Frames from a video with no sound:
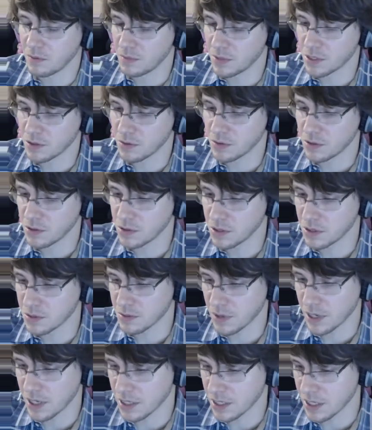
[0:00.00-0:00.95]
Richards is
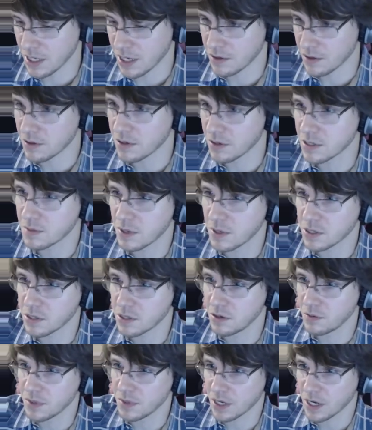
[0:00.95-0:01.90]
writing down. Especially
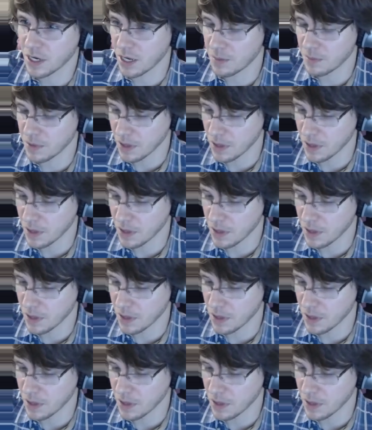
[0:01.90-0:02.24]
don't be copying that